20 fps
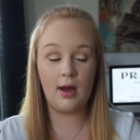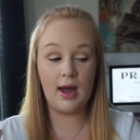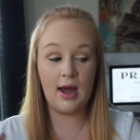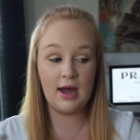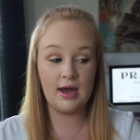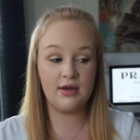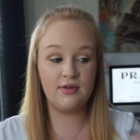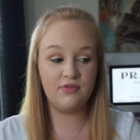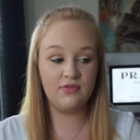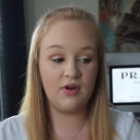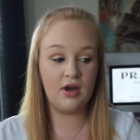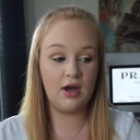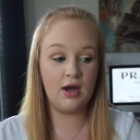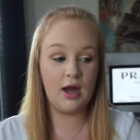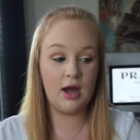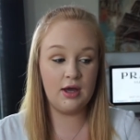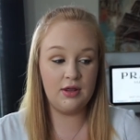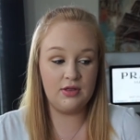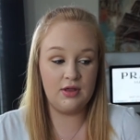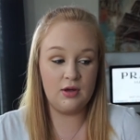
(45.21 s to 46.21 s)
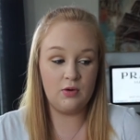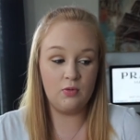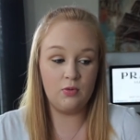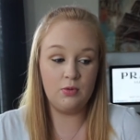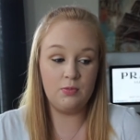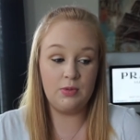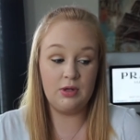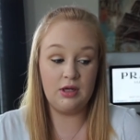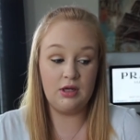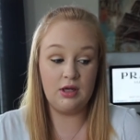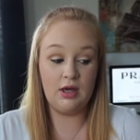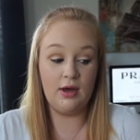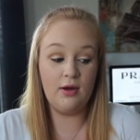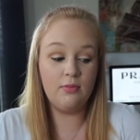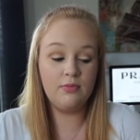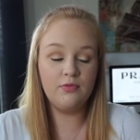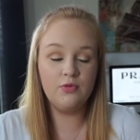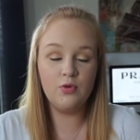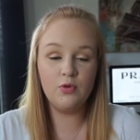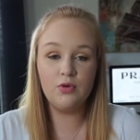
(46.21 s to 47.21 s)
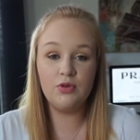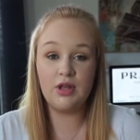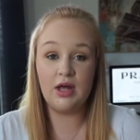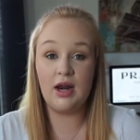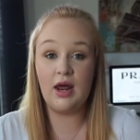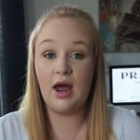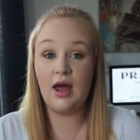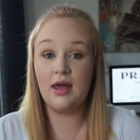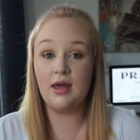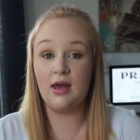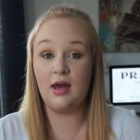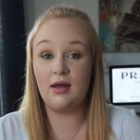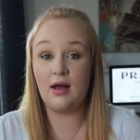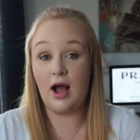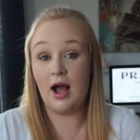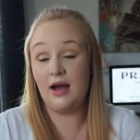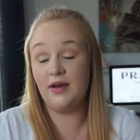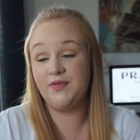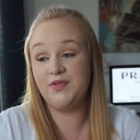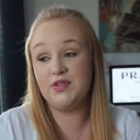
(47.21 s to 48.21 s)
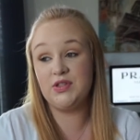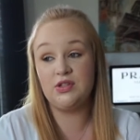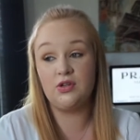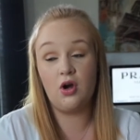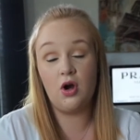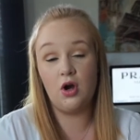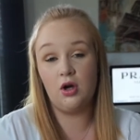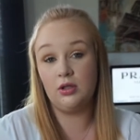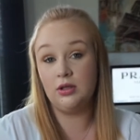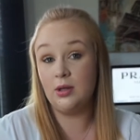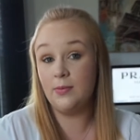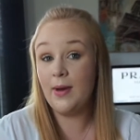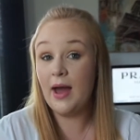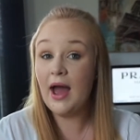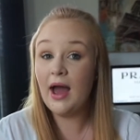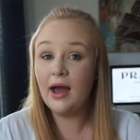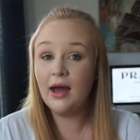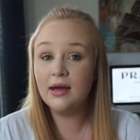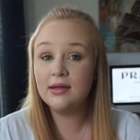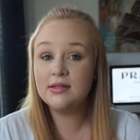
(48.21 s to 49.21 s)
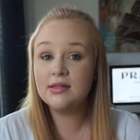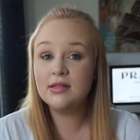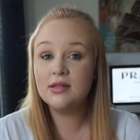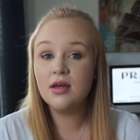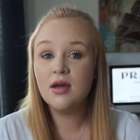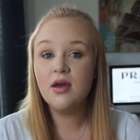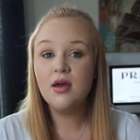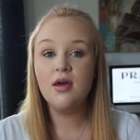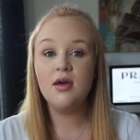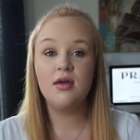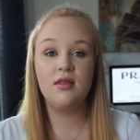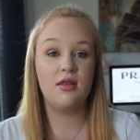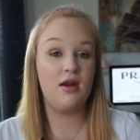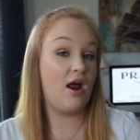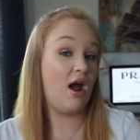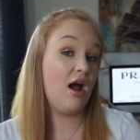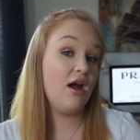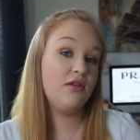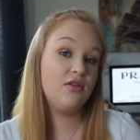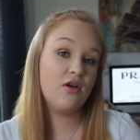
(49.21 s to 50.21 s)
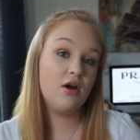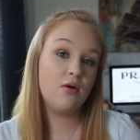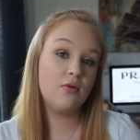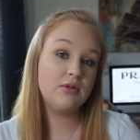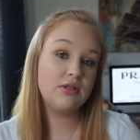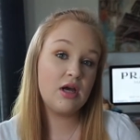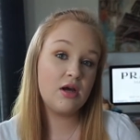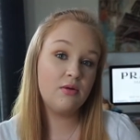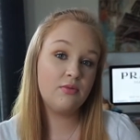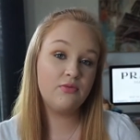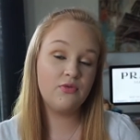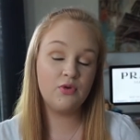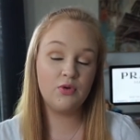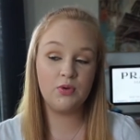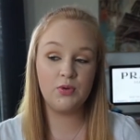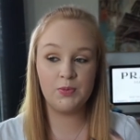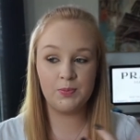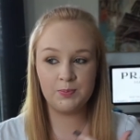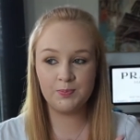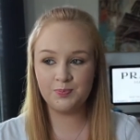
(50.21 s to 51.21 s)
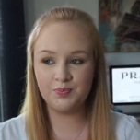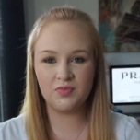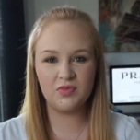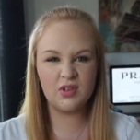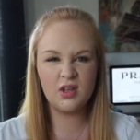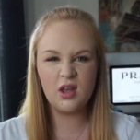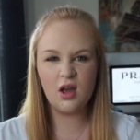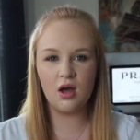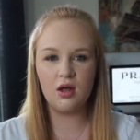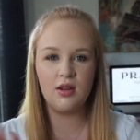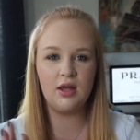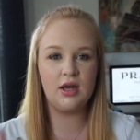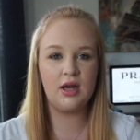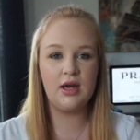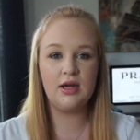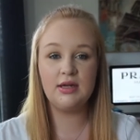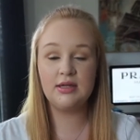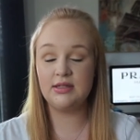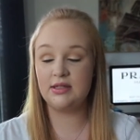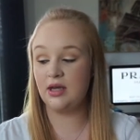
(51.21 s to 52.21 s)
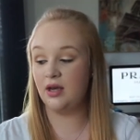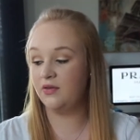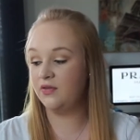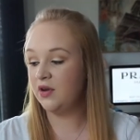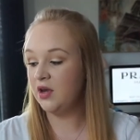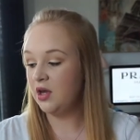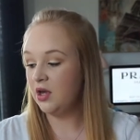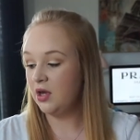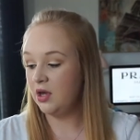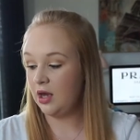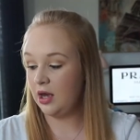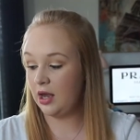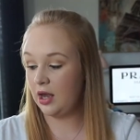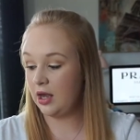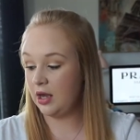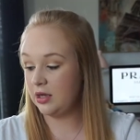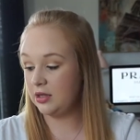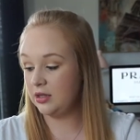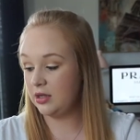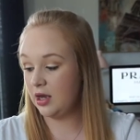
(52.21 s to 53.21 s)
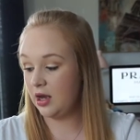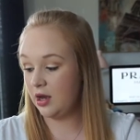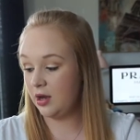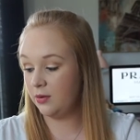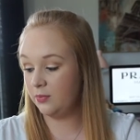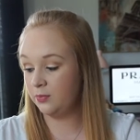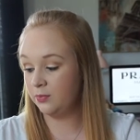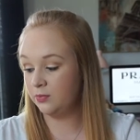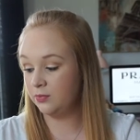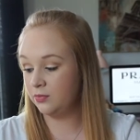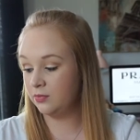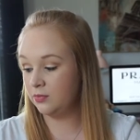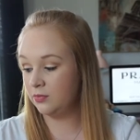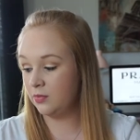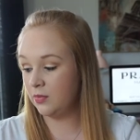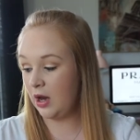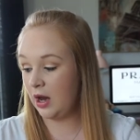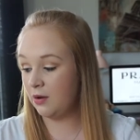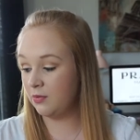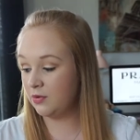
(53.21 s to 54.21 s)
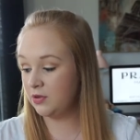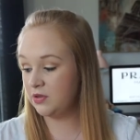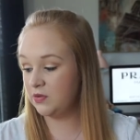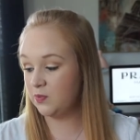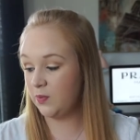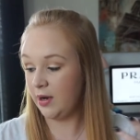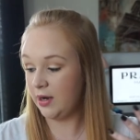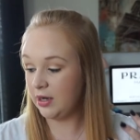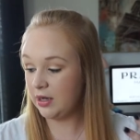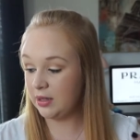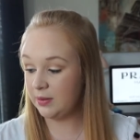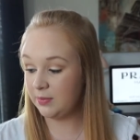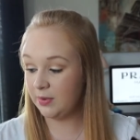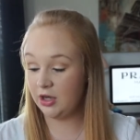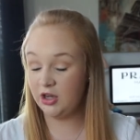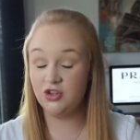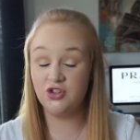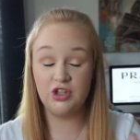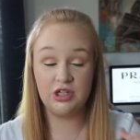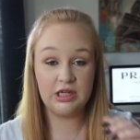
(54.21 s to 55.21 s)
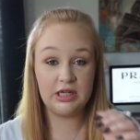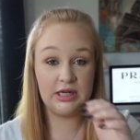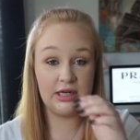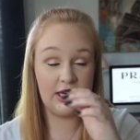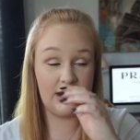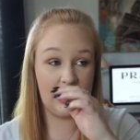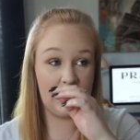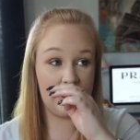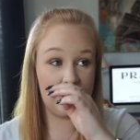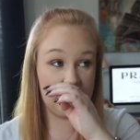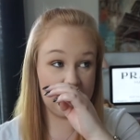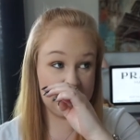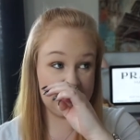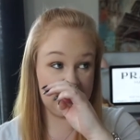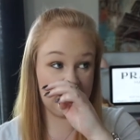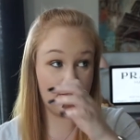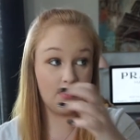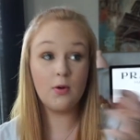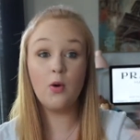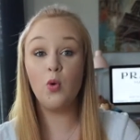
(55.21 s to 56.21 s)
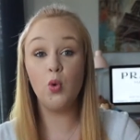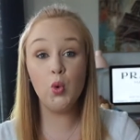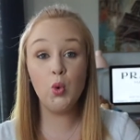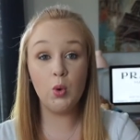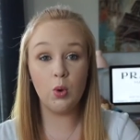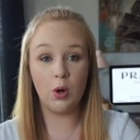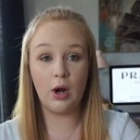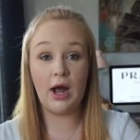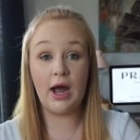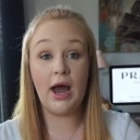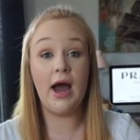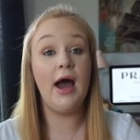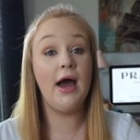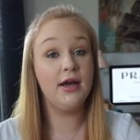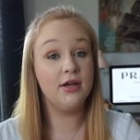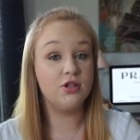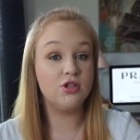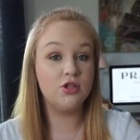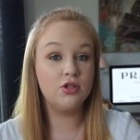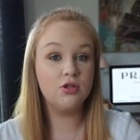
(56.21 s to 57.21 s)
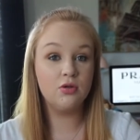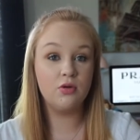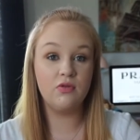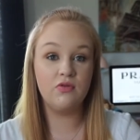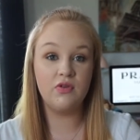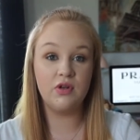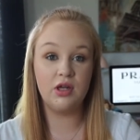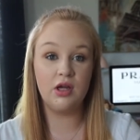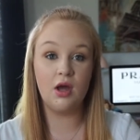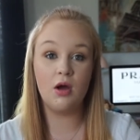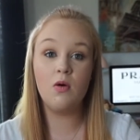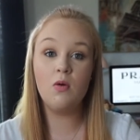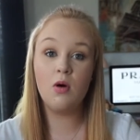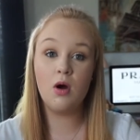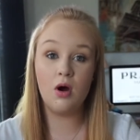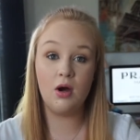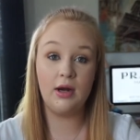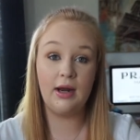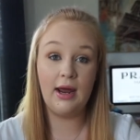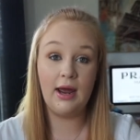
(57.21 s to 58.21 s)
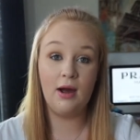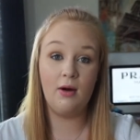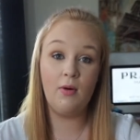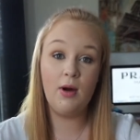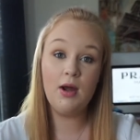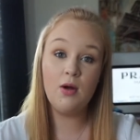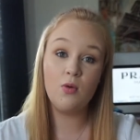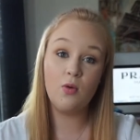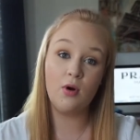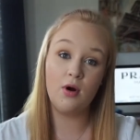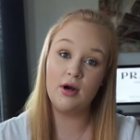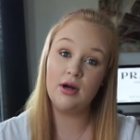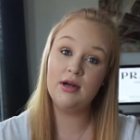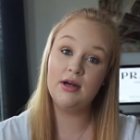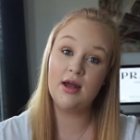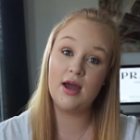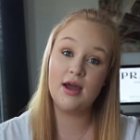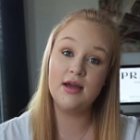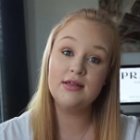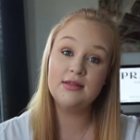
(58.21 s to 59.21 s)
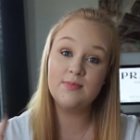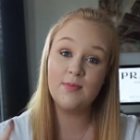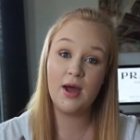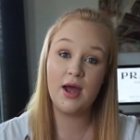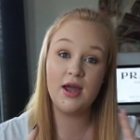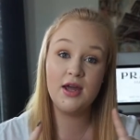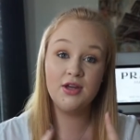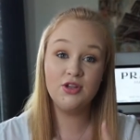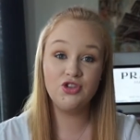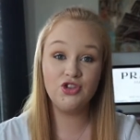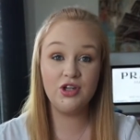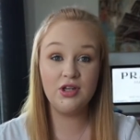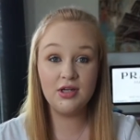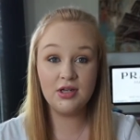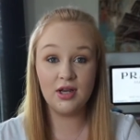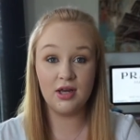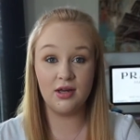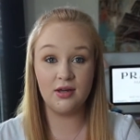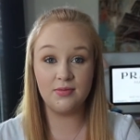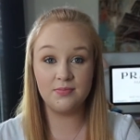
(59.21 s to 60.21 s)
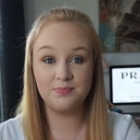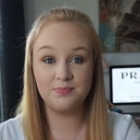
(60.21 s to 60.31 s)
I think would be helpful, that I've saw in the past, that I thought was helpful, all that kind of stuff. And I was writing in my agenda today and I was like, ooh, I should do a video on how I organize my agenda.